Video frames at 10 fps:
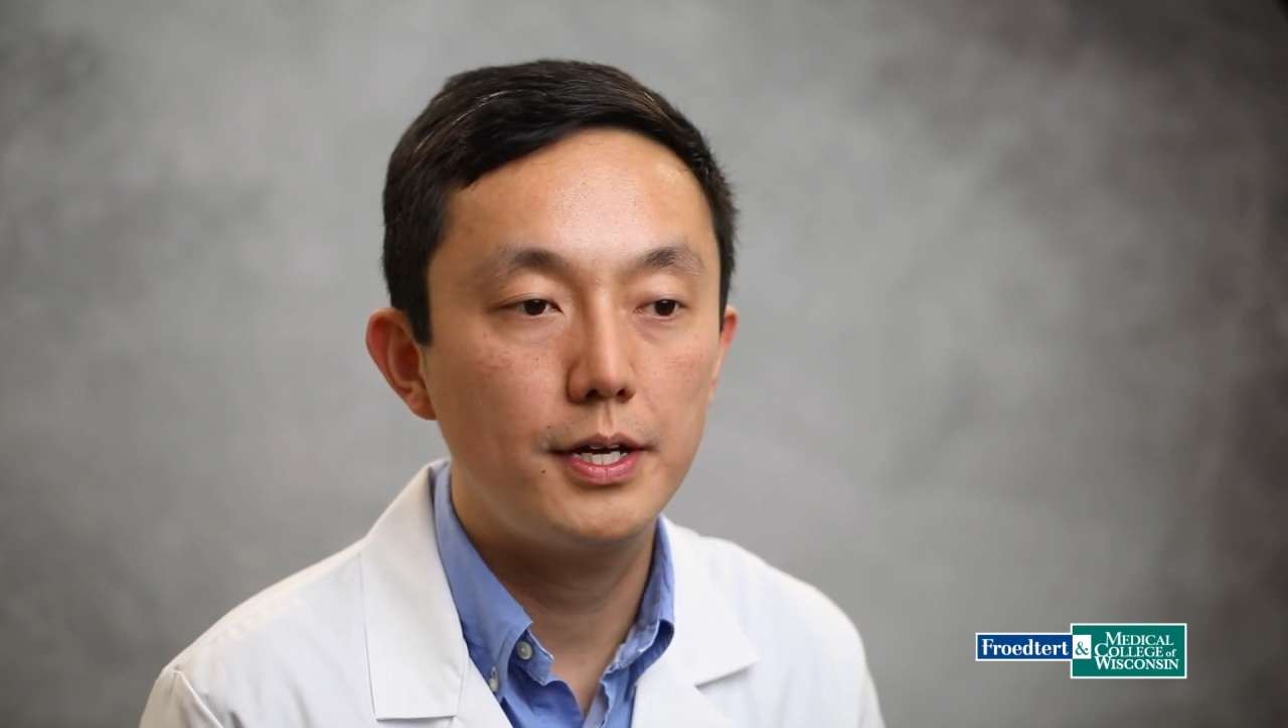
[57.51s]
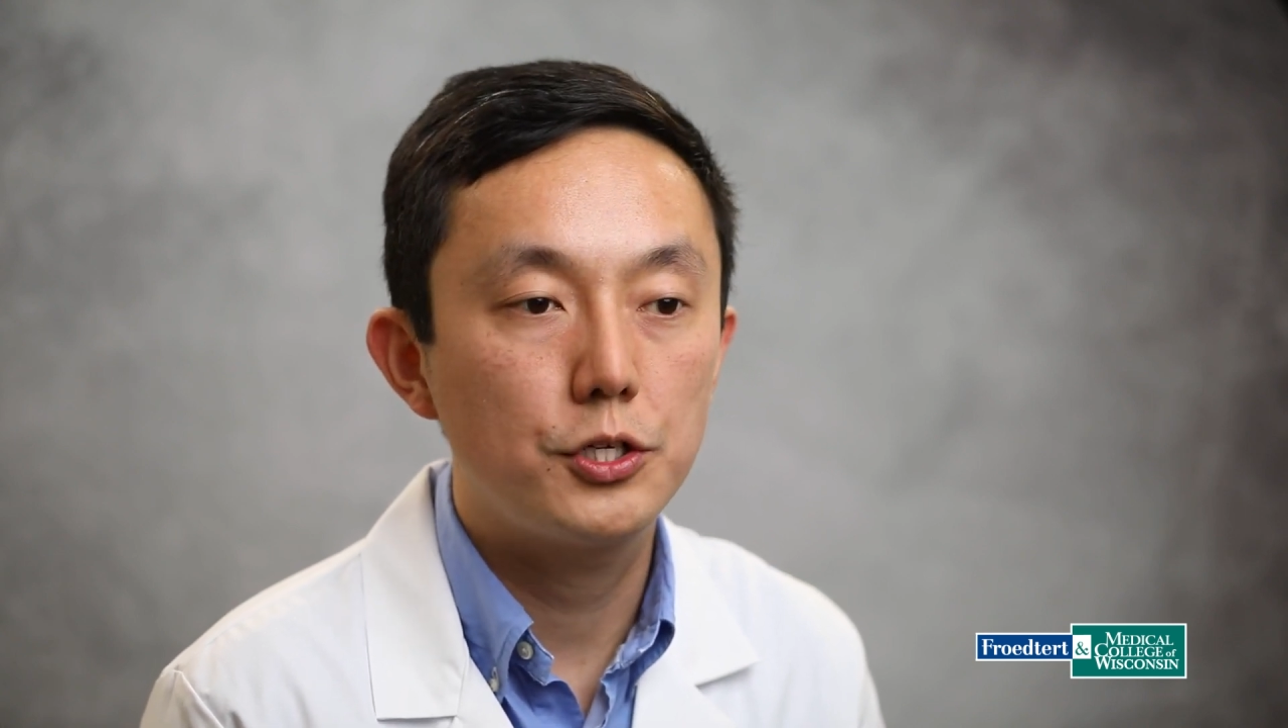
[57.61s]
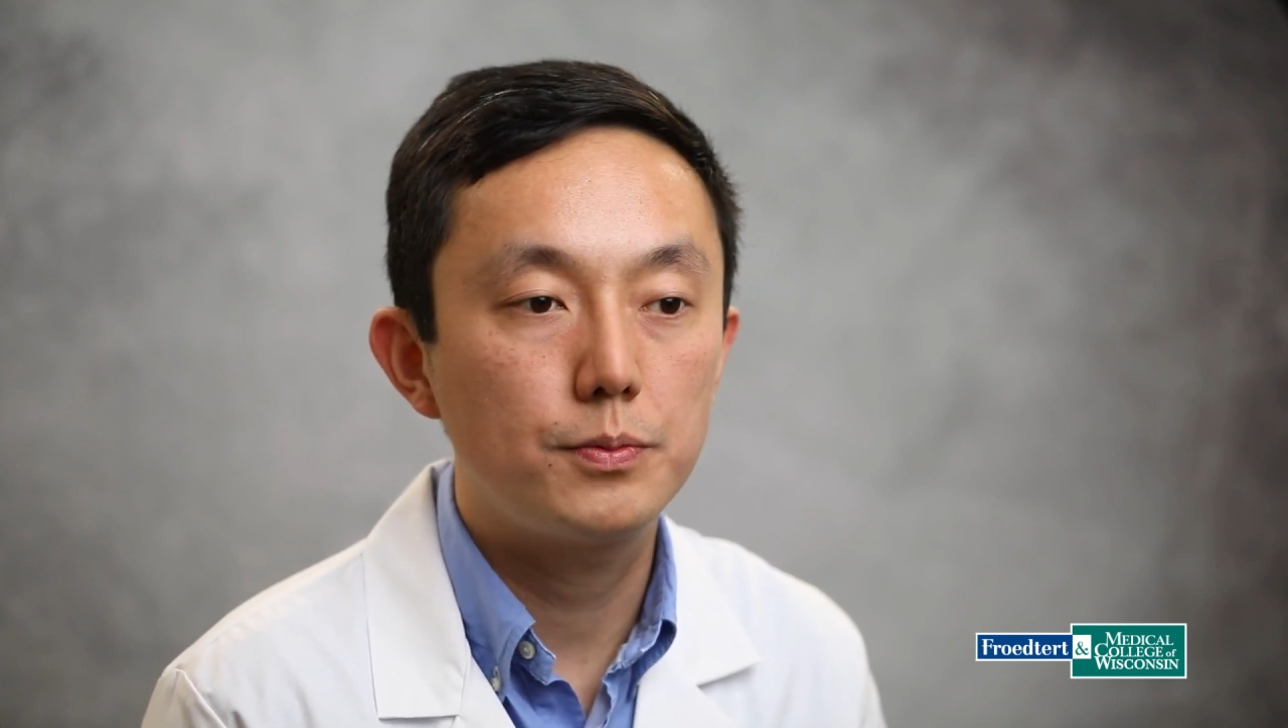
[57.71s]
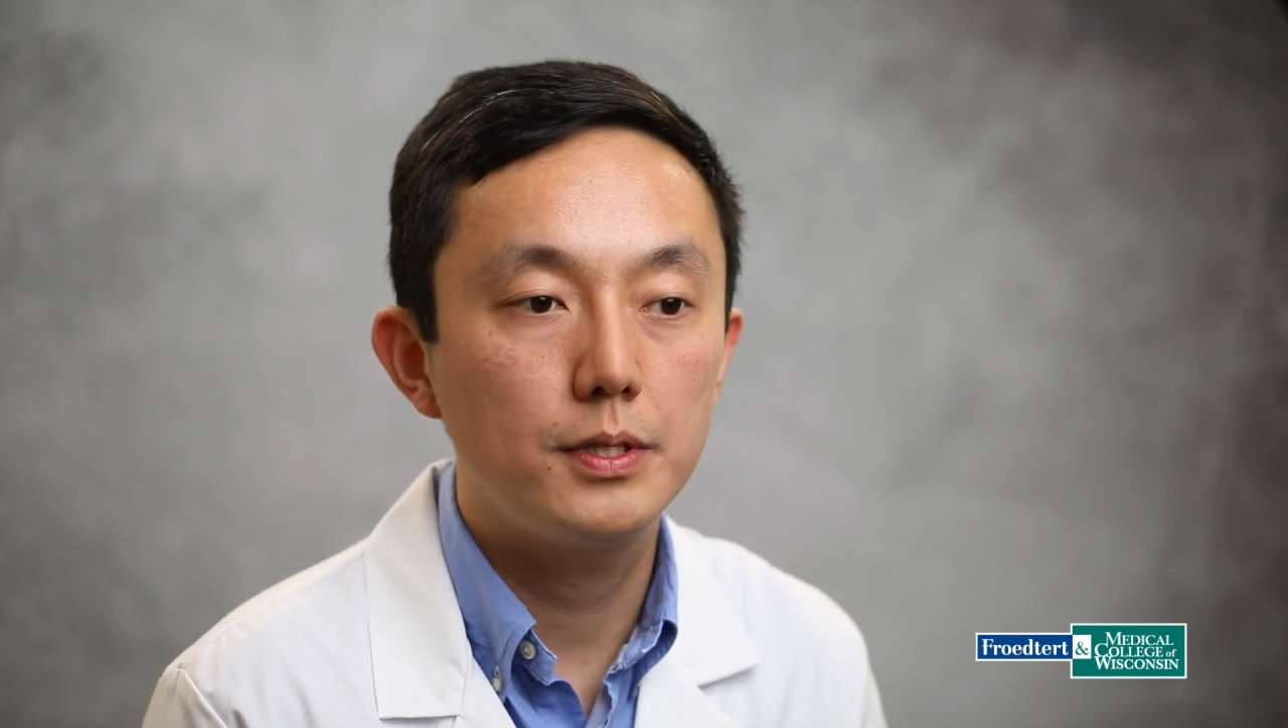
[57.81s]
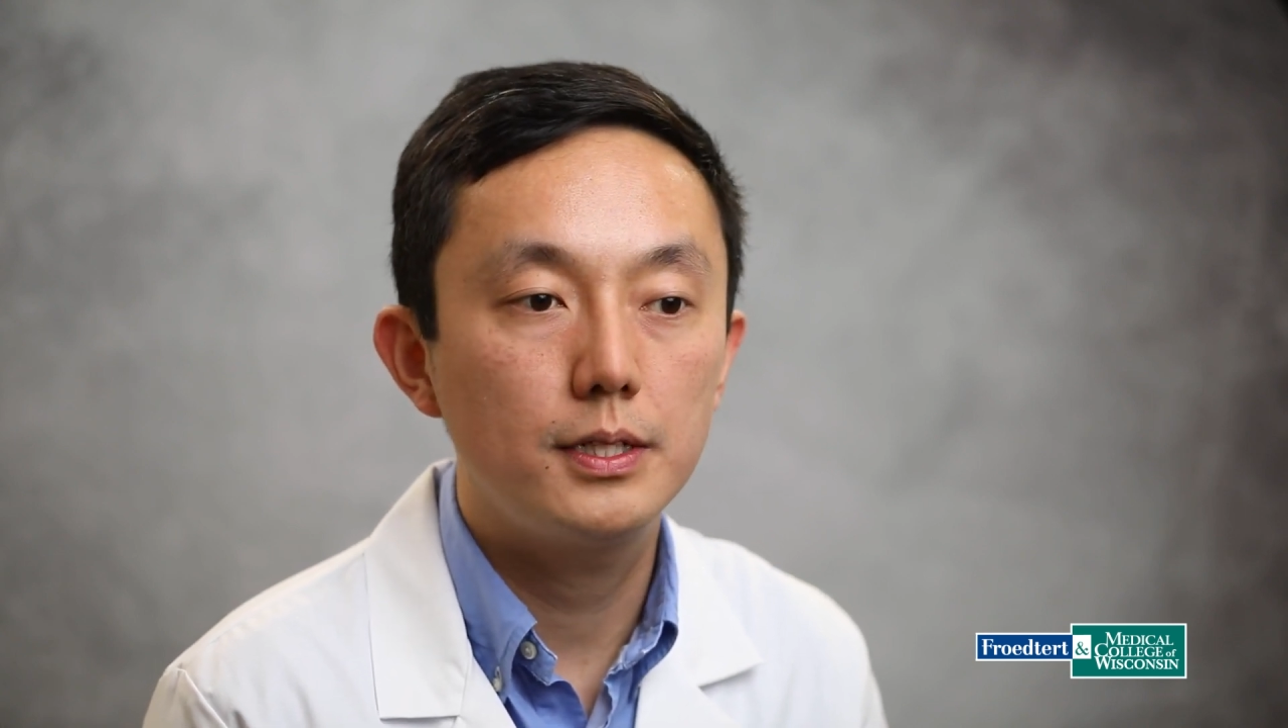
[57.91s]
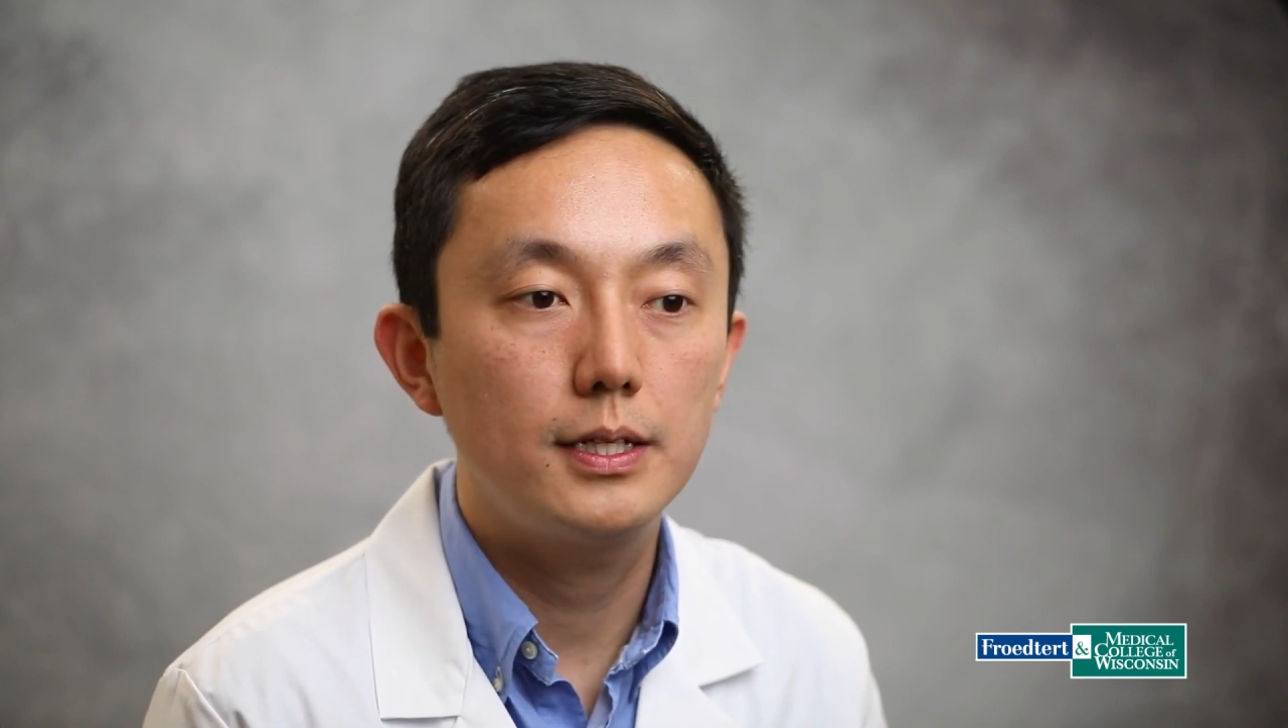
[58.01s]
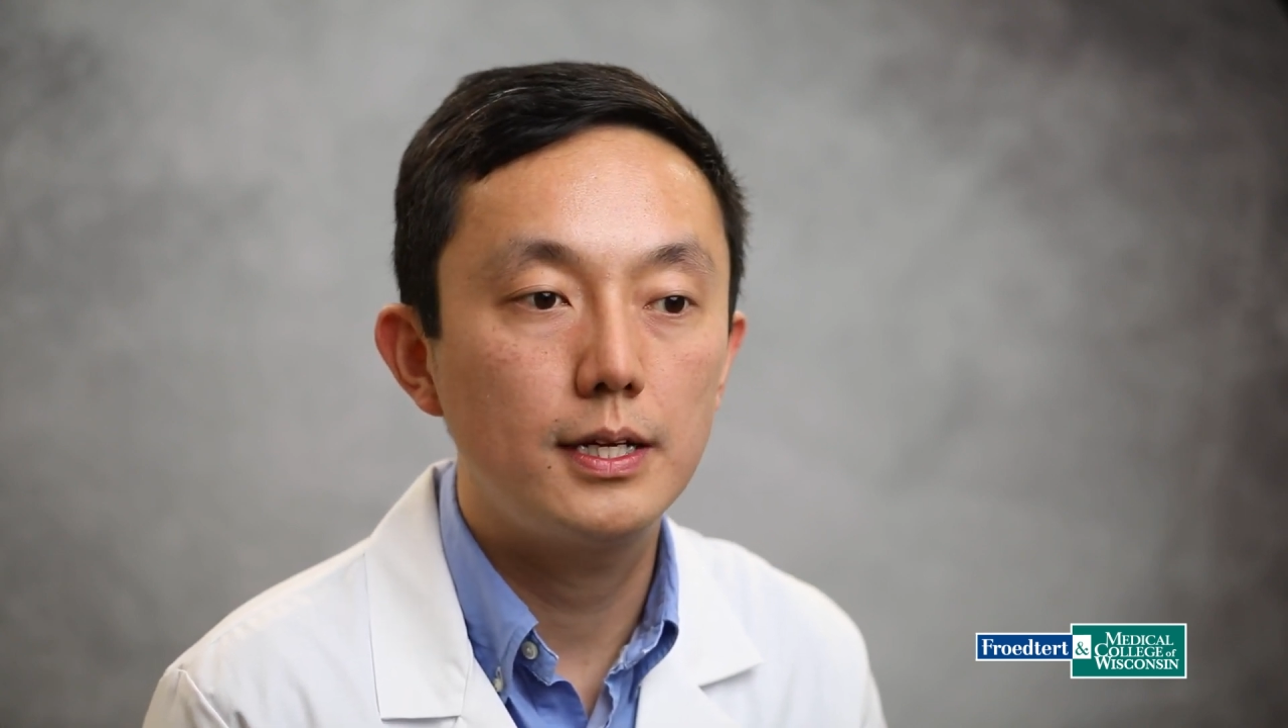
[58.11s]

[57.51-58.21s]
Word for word: management,